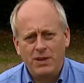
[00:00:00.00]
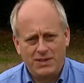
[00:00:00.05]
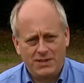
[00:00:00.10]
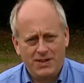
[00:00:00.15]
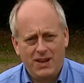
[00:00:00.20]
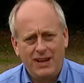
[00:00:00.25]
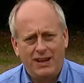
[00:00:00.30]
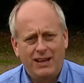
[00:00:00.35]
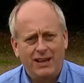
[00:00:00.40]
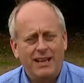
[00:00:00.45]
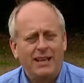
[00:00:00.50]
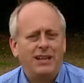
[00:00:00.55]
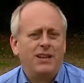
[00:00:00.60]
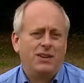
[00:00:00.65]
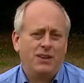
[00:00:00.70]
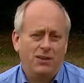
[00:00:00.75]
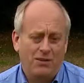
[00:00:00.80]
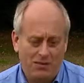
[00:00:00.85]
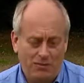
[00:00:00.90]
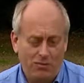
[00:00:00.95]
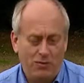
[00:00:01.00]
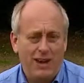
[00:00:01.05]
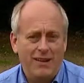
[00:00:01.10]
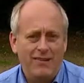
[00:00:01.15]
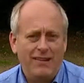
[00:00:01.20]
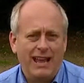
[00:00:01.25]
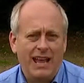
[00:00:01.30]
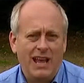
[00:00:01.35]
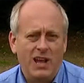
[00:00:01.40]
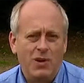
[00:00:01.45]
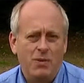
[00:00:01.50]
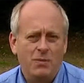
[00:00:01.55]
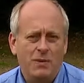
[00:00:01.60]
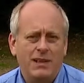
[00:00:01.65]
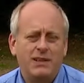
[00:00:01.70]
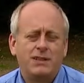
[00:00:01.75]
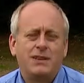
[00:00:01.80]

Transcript: When you're cycling, you're wearing a helmet.